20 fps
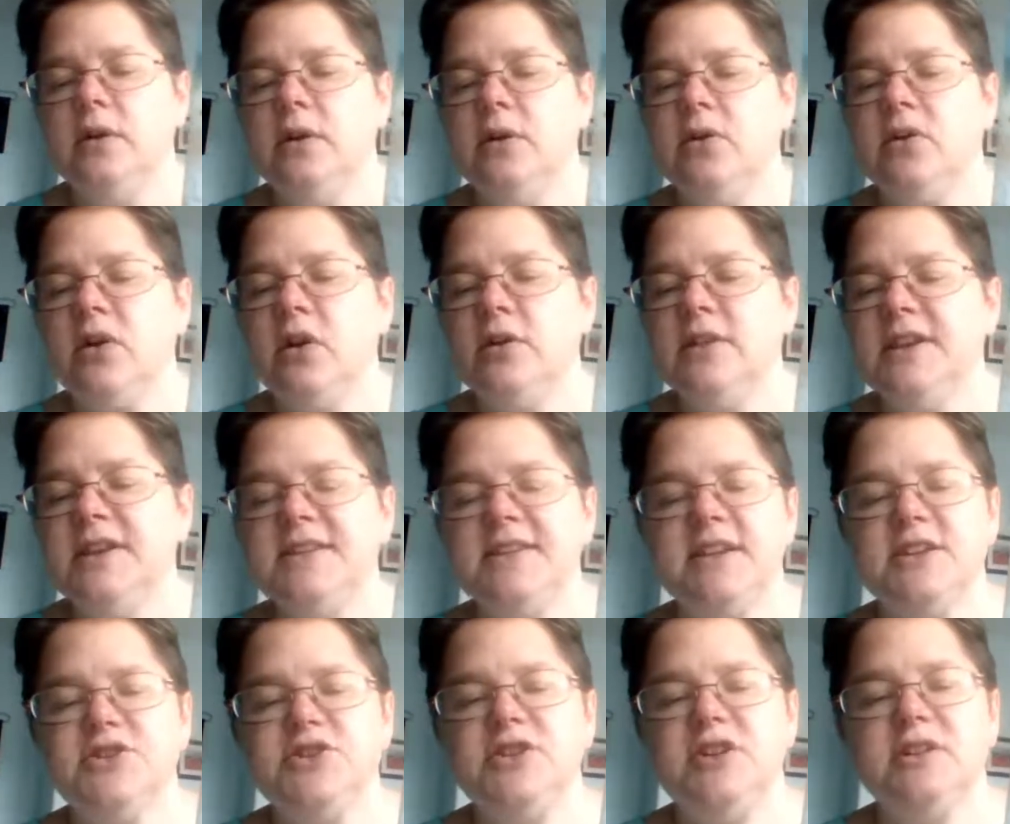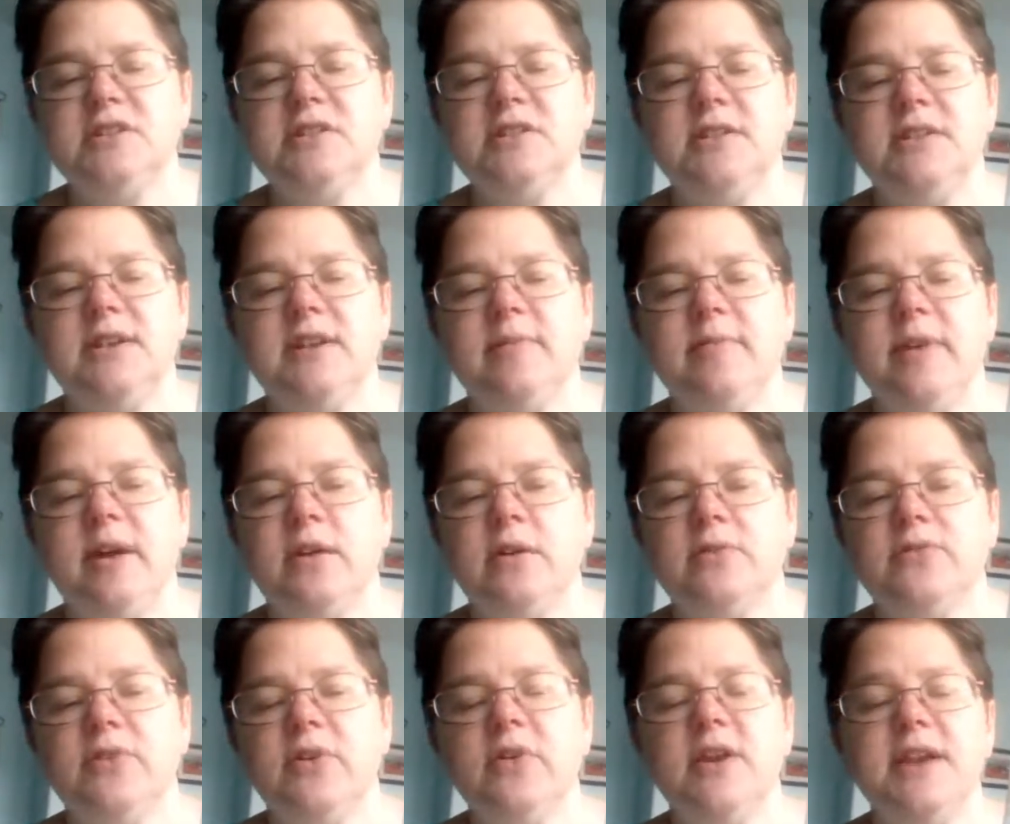Oh, Colleen says she doesn't think it
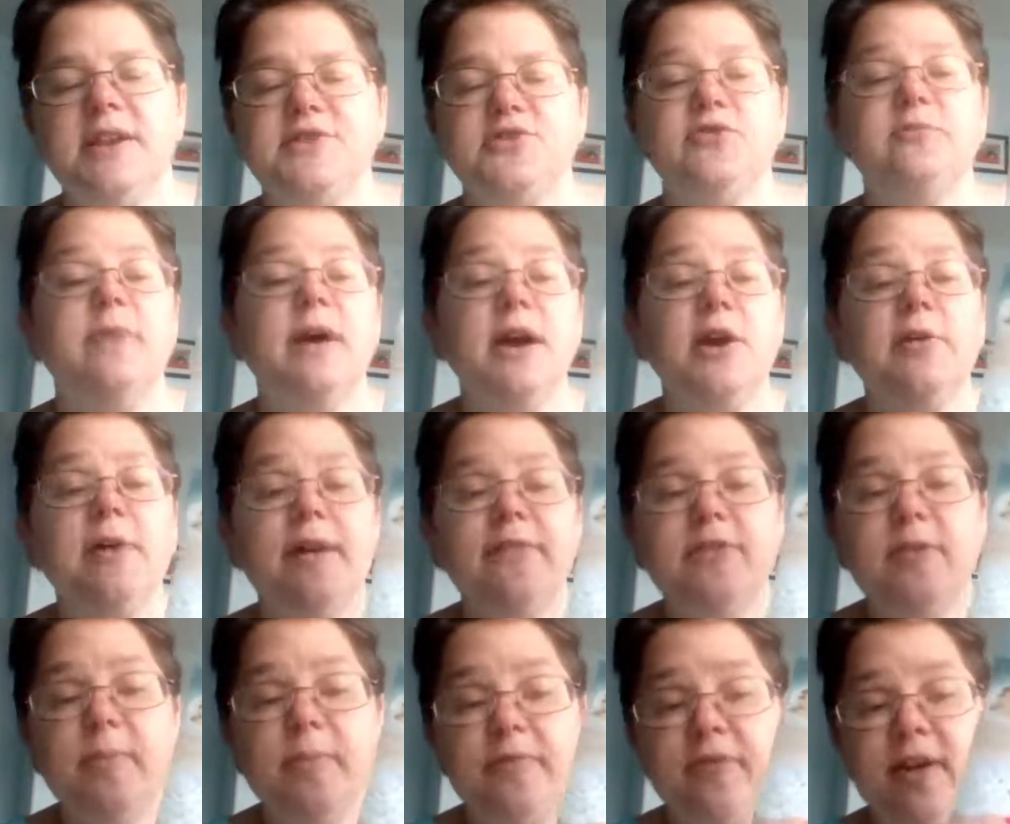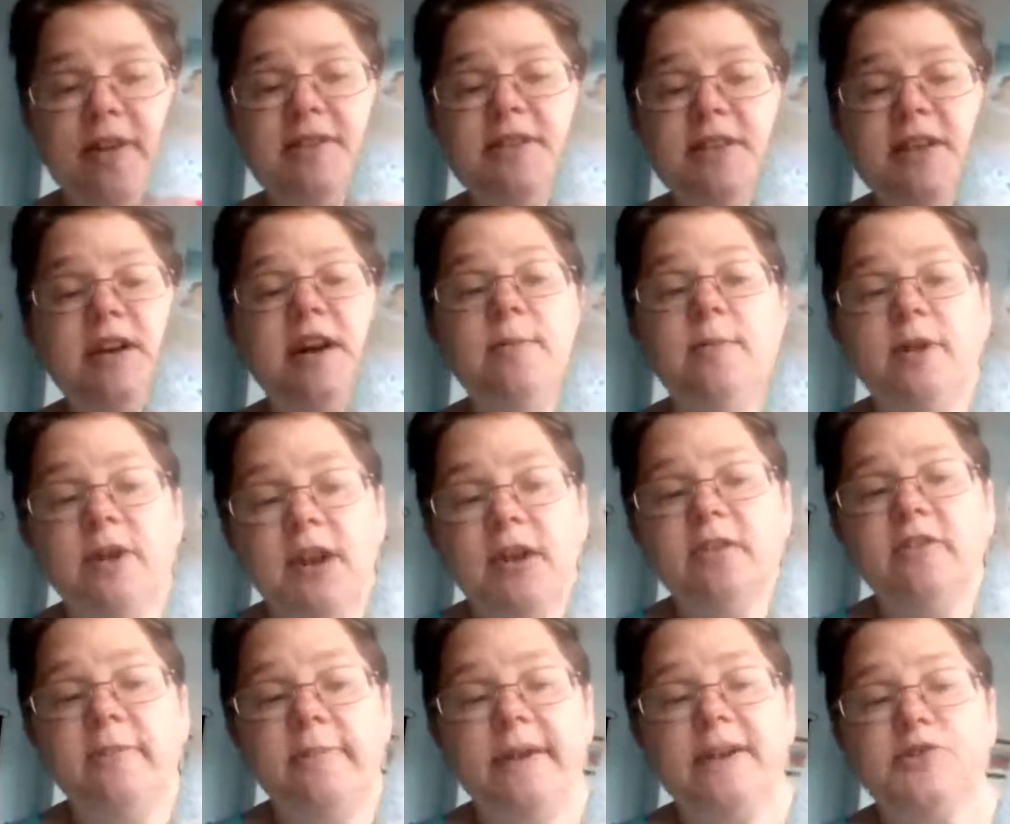matters. Okay, so my crafty friends that come on
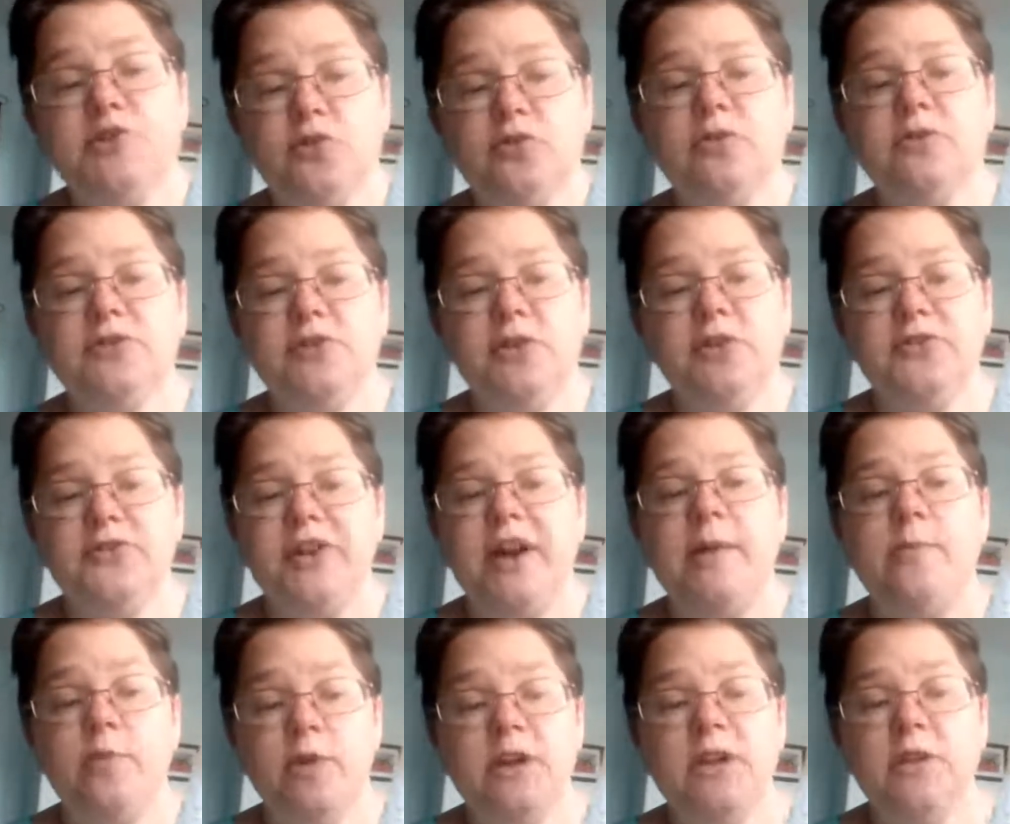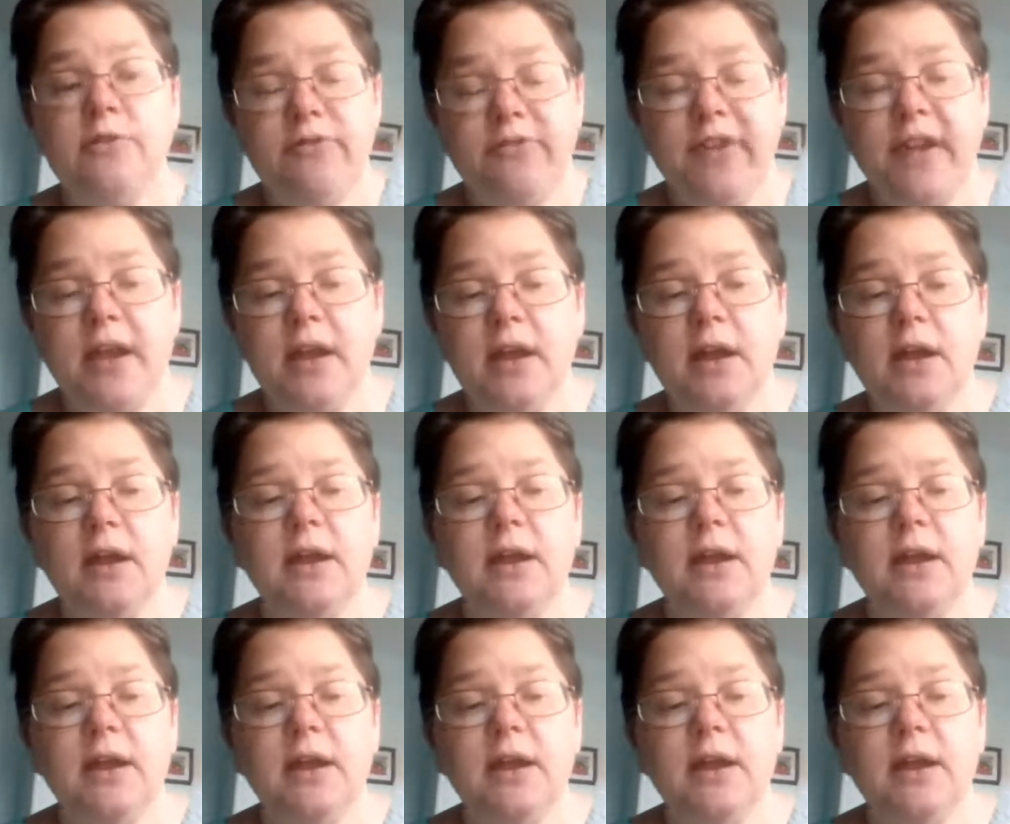here that make journals all the time, what do you think?